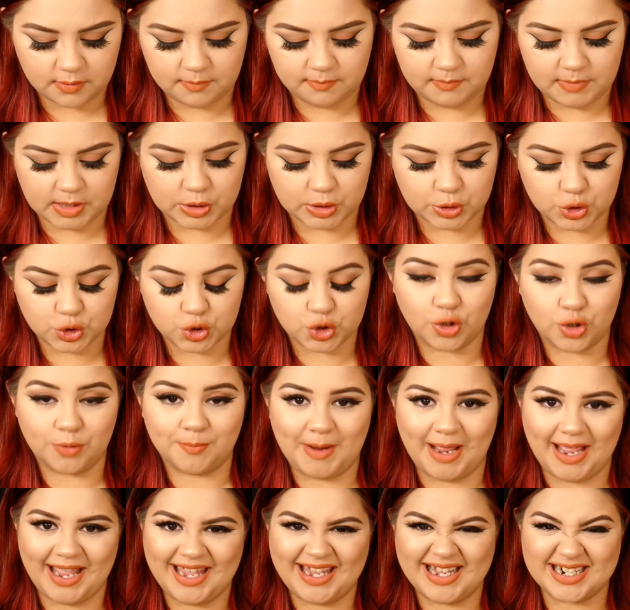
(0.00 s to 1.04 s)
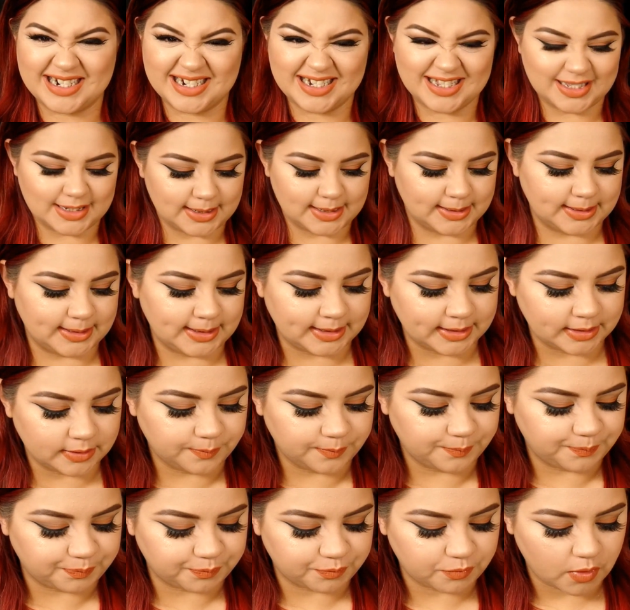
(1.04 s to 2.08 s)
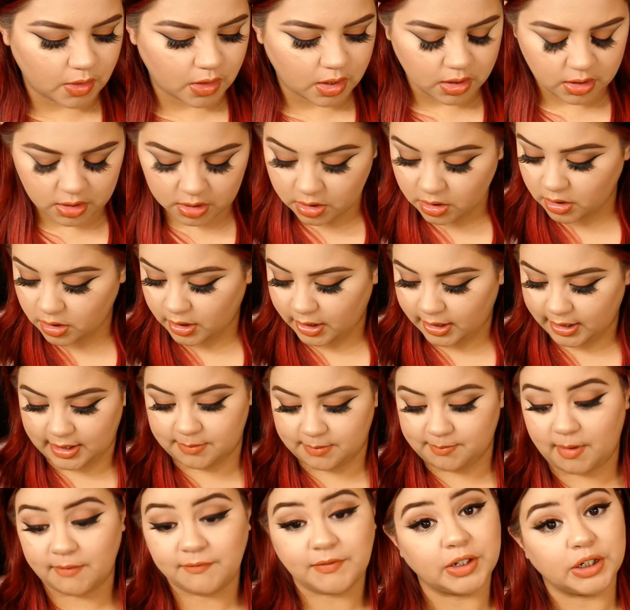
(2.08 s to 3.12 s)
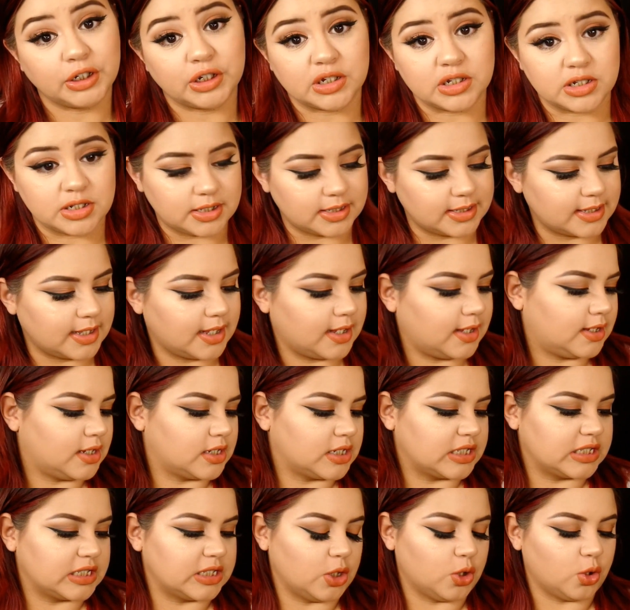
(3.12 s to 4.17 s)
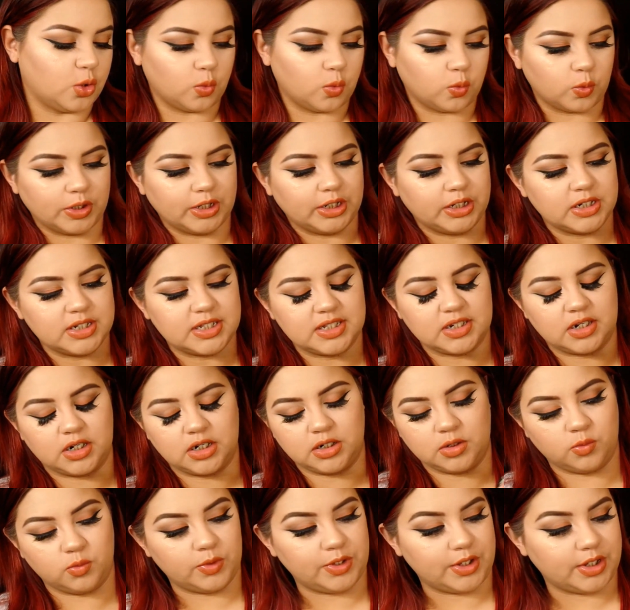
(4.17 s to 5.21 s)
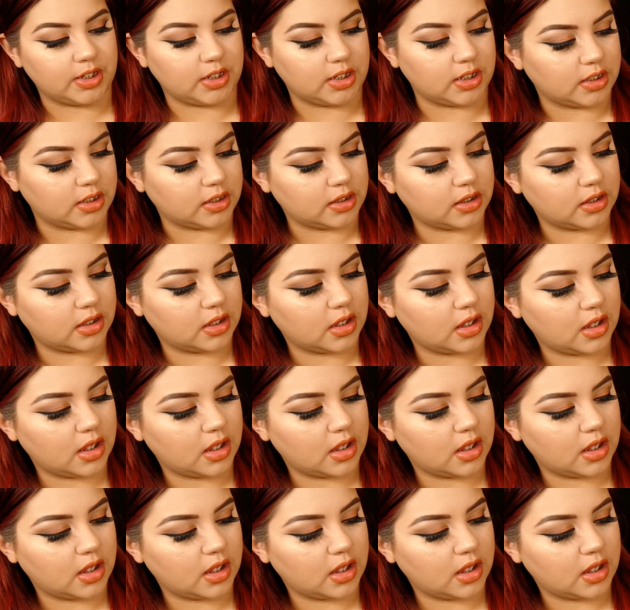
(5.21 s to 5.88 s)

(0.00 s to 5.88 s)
making sure my hand is clean and my fingers. So we're gonna start with